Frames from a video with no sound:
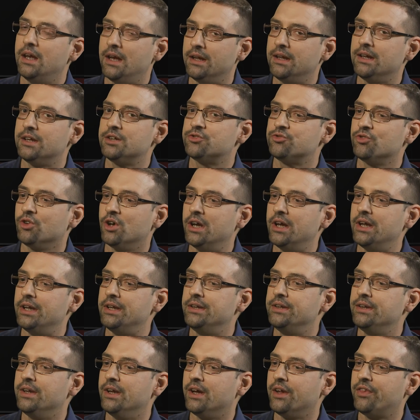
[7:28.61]
that's right.
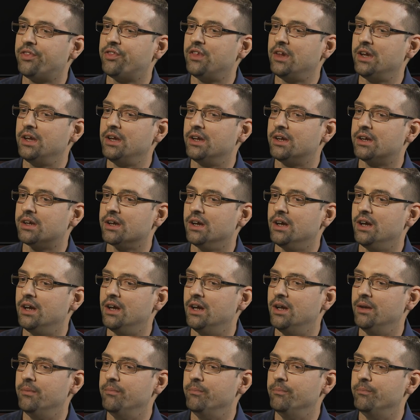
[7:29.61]
And I think
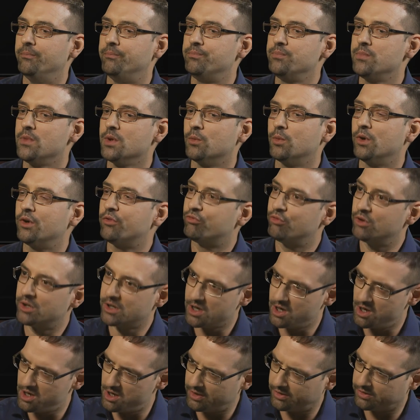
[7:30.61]
with
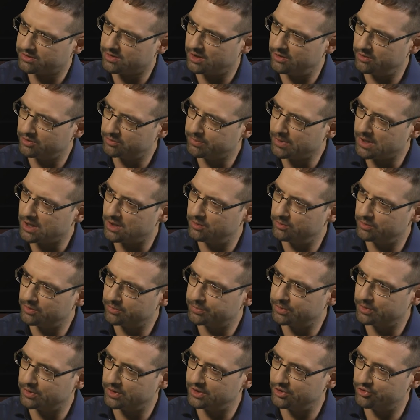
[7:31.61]
regards to those polls
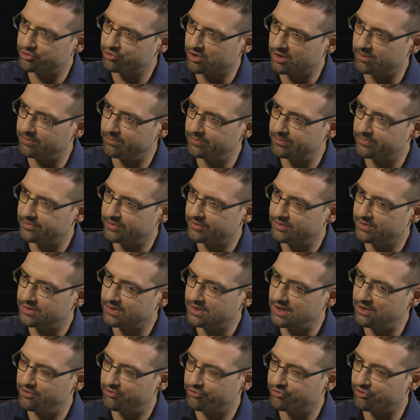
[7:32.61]
putting Trump
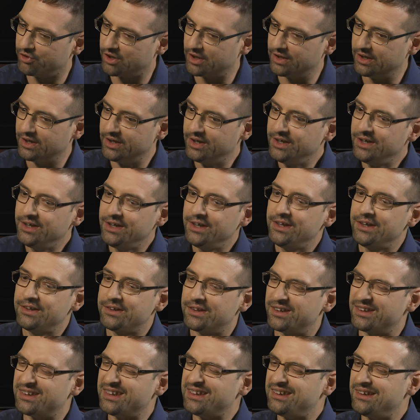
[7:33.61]
in front, see,
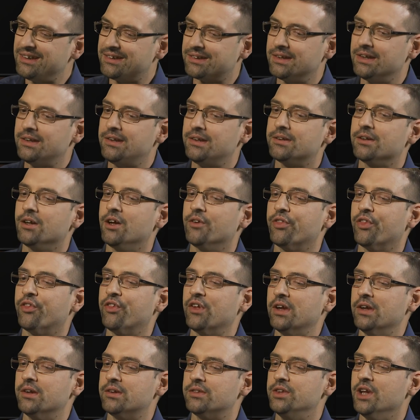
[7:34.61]
this is half the thing.
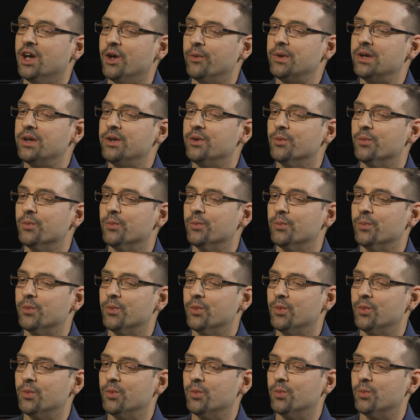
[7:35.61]
It's knowing
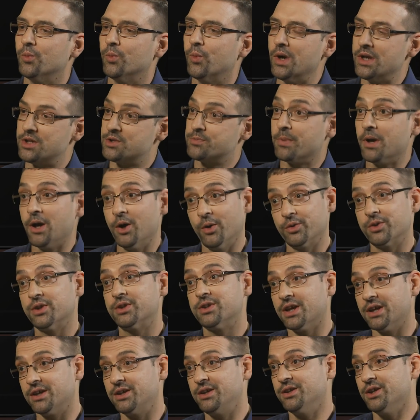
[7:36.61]
which polls to
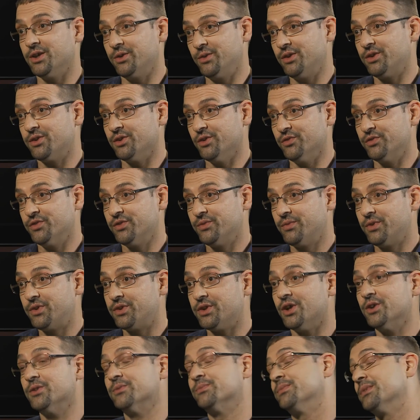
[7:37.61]
take notice of.
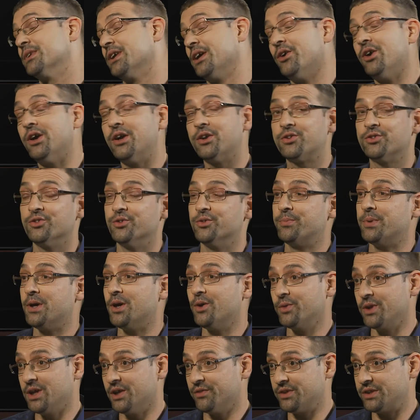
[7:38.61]
So now I saw a poll
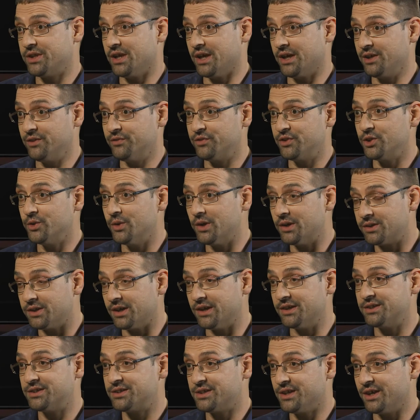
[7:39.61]
the other day for USA
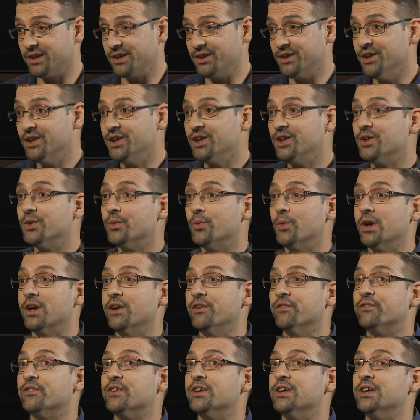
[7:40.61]
Today with